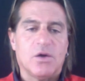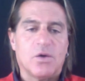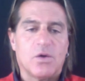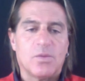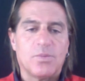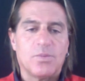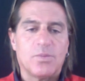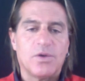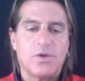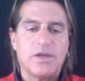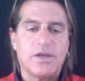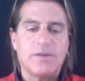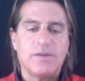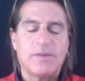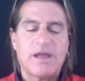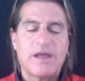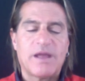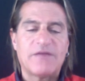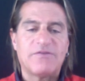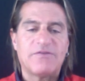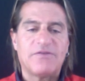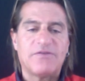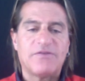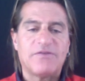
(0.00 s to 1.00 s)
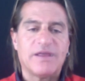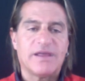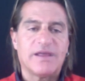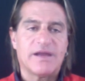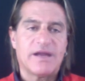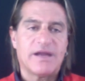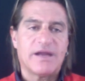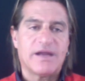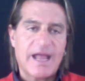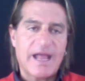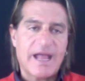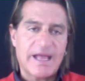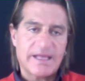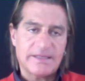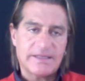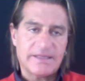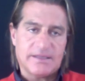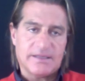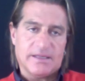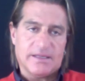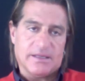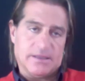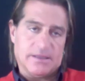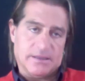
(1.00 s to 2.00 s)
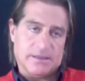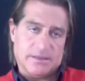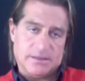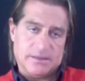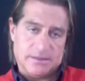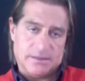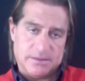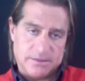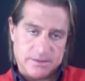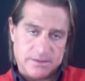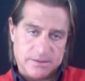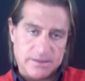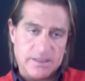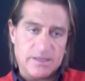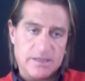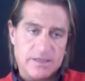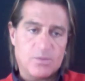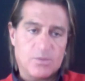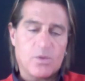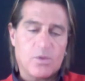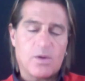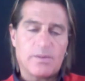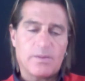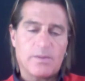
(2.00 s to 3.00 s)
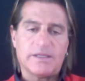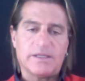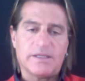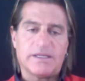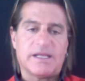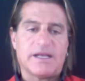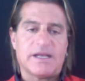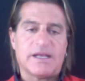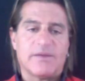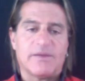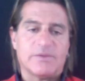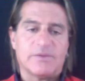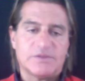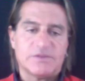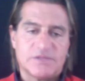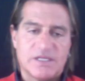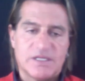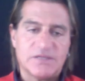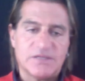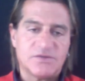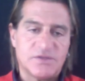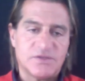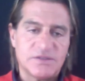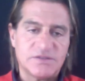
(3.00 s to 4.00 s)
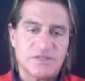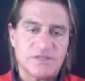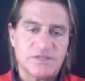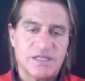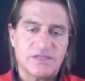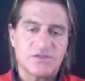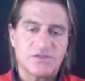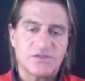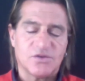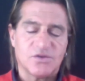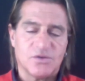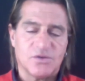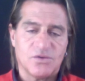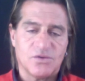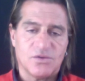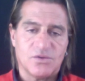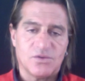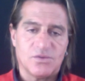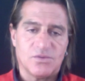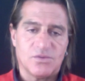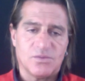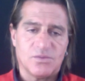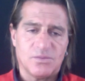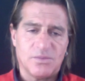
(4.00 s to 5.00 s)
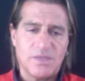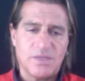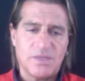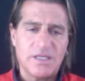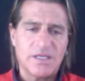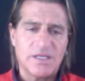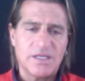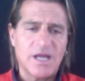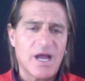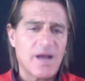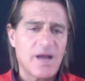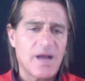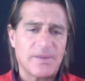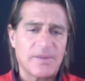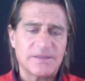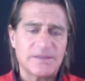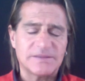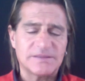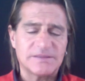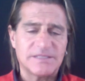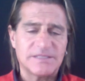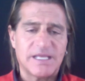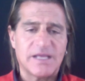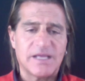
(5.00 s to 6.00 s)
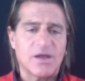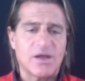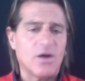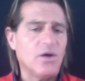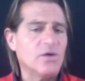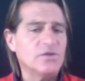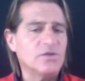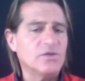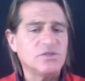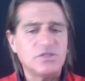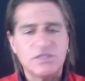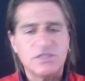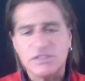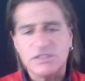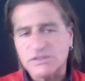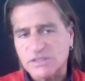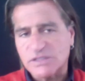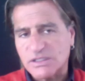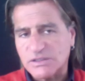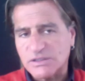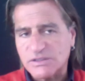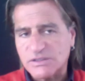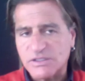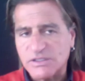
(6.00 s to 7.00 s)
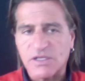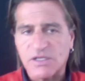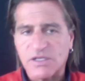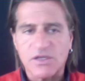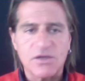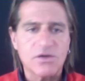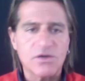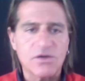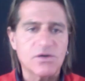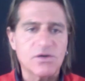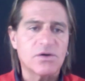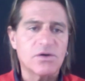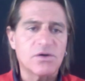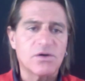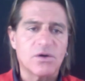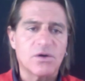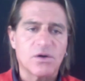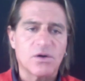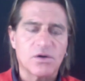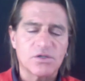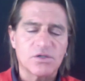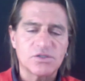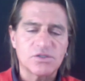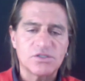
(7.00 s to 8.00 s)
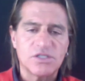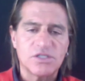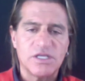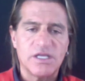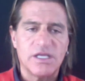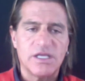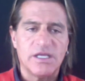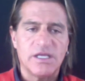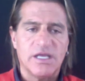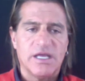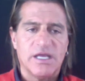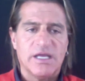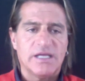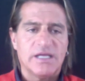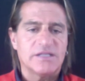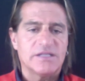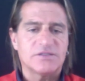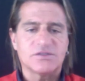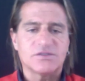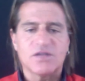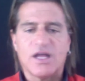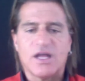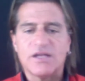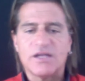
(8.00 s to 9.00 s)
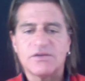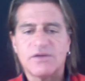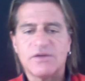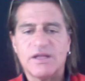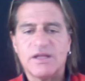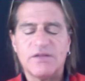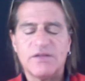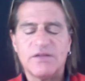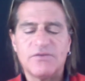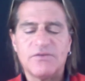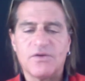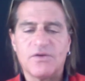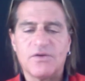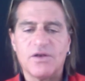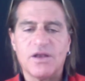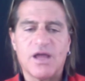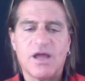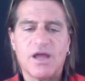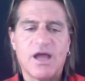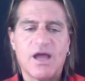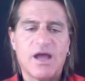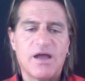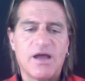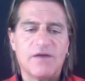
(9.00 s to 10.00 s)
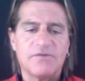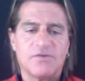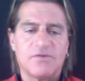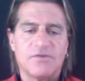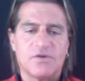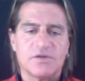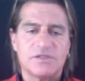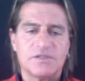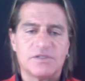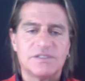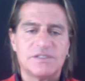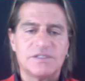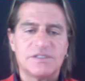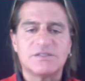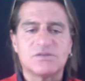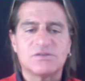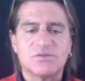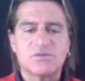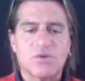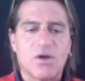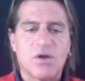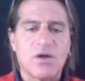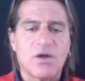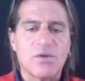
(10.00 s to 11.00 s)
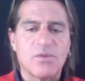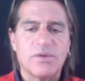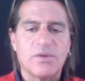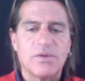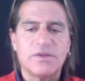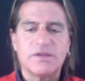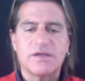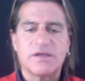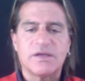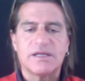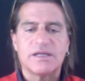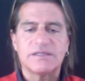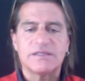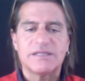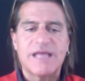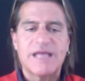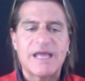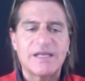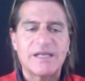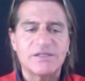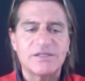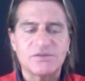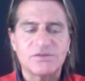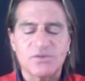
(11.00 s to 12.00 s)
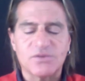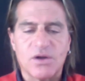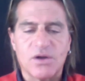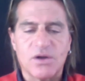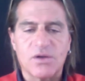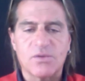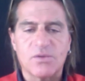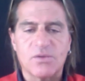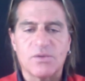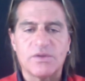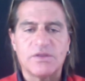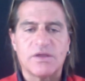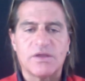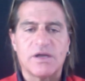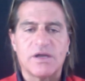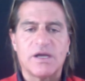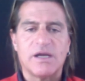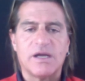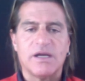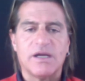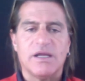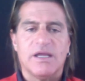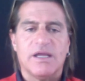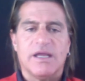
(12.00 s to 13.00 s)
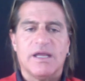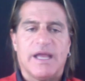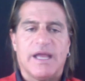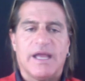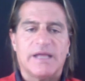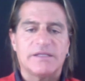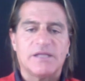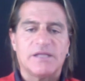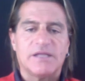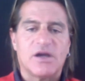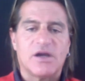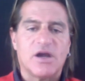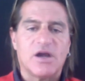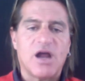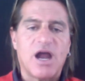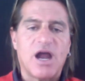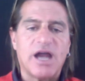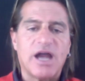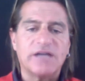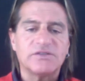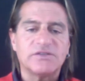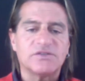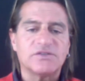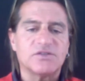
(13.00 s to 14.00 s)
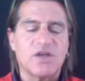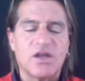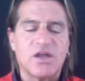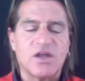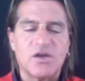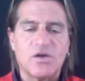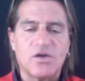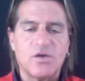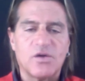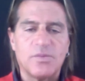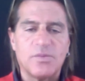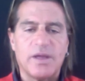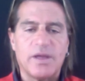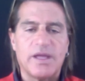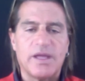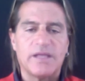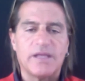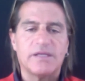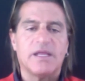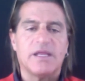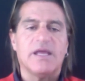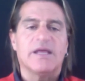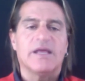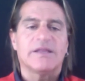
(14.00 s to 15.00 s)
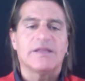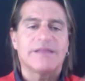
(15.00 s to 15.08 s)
or putting my finger at the woman that I was interested to meet up and saying, oh, she's insecure, or she is not ready for love, or this is wrong with her and that is wrong with her, and her heart's not open.